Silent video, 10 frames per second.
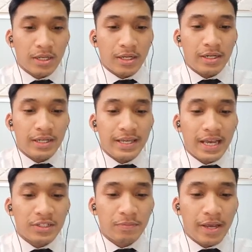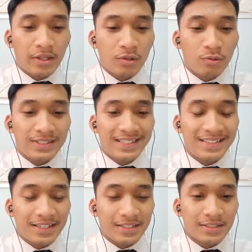The
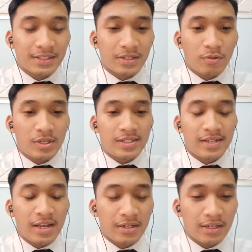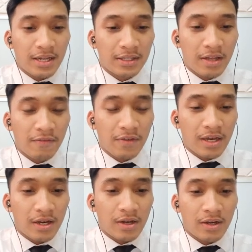ESP8266 will send the data
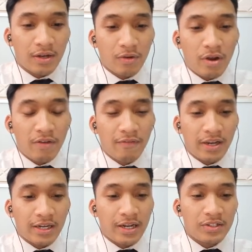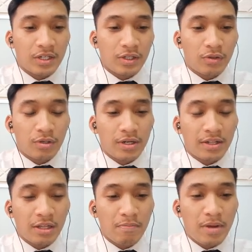via Wi-Fi connection to the
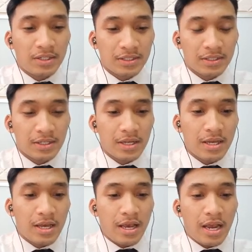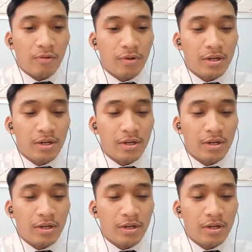database, and